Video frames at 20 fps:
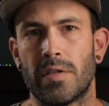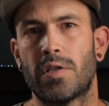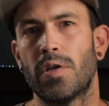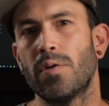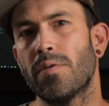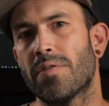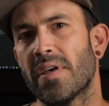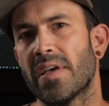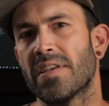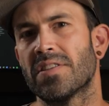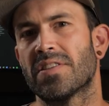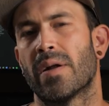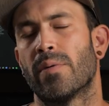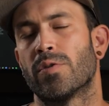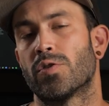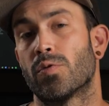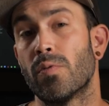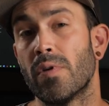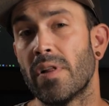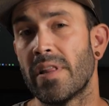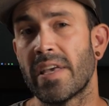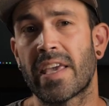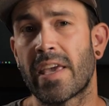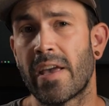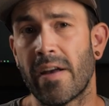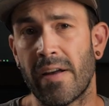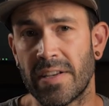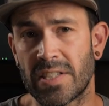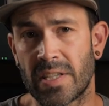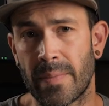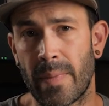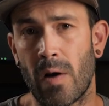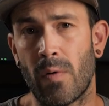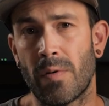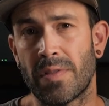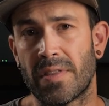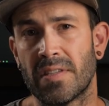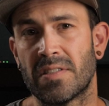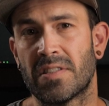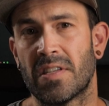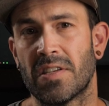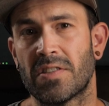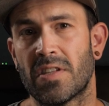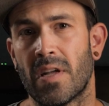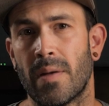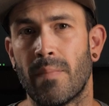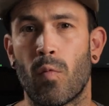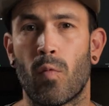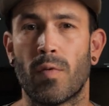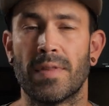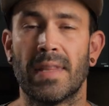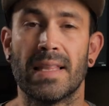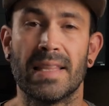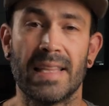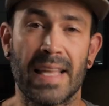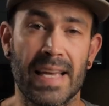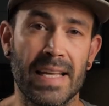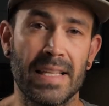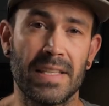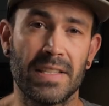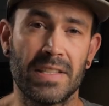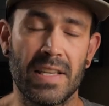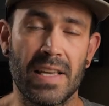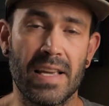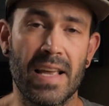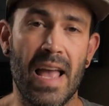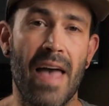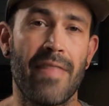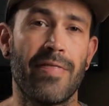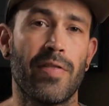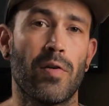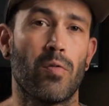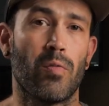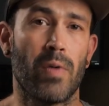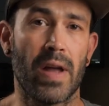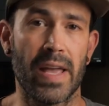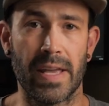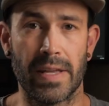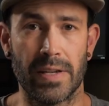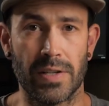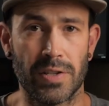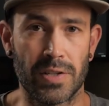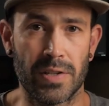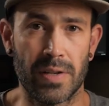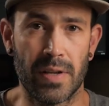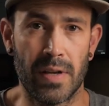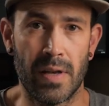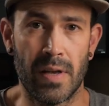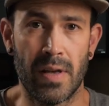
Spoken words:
2 things that I was really curious about with this system were the latency and the range.